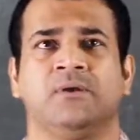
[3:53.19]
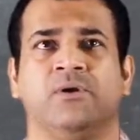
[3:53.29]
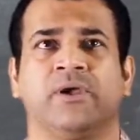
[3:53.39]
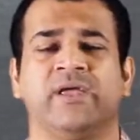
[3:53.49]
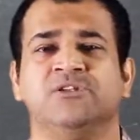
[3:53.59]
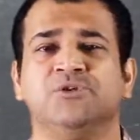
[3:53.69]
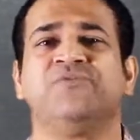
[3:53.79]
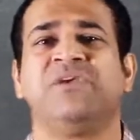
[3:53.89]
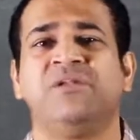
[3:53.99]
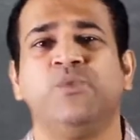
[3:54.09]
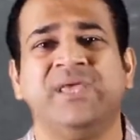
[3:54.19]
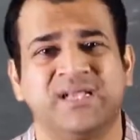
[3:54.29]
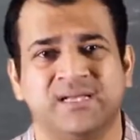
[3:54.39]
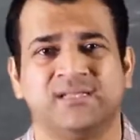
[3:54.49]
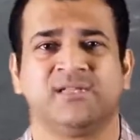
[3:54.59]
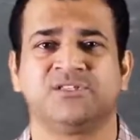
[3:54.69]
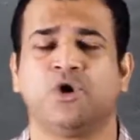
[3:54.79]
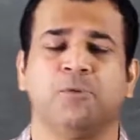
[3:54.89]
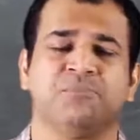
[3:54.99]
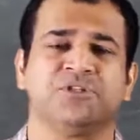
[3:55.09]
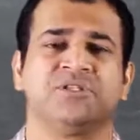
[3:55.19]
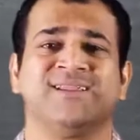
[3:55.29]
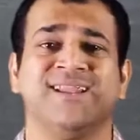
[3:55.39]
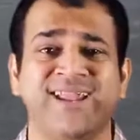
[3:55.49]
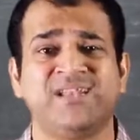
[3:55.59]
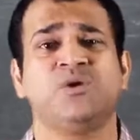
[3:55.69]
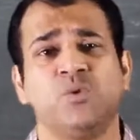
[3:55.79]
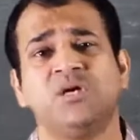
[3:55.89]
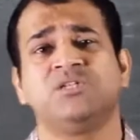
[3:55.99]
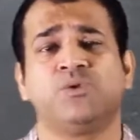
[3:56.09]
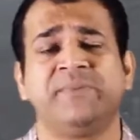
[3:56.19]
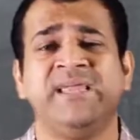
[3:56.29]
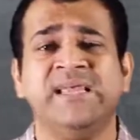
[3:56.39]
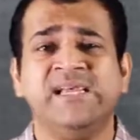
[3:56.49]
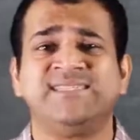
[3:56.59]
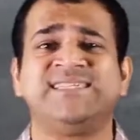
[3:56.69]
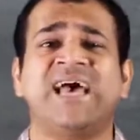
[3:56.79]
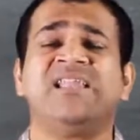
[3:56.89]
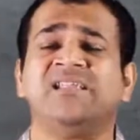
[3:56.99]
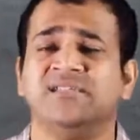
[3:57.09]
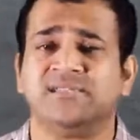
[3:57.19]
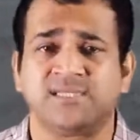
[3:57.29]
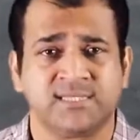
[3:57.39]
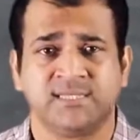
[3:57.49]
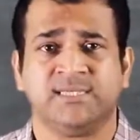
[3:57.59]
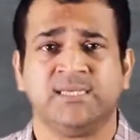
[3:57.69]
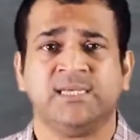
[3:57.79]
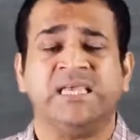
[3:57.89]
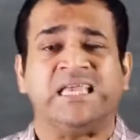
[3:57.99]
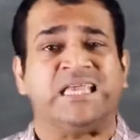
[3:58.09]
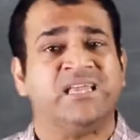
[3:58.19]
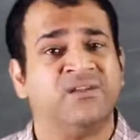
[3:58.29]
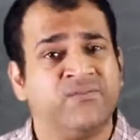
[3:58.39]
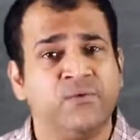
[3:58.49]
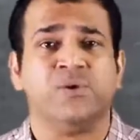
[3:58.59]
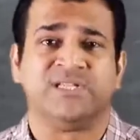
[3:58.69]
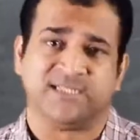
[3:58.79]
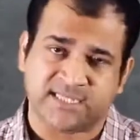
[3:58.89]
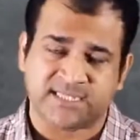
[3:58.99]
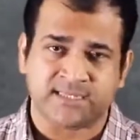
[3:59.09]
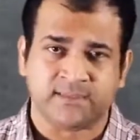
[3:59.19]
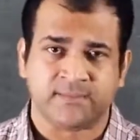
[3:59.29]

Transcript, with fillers: okay, to feel weak, that is the opposite. Related words would be talent, influence,